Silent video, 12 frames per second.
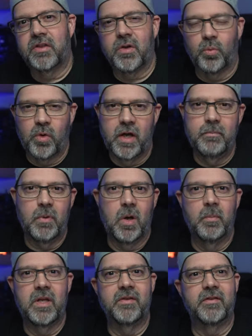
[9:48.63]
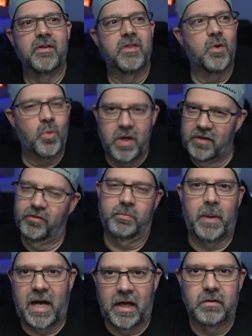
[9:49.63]
at the right moments in the right
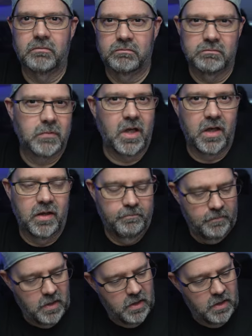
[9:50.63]
spot, okay?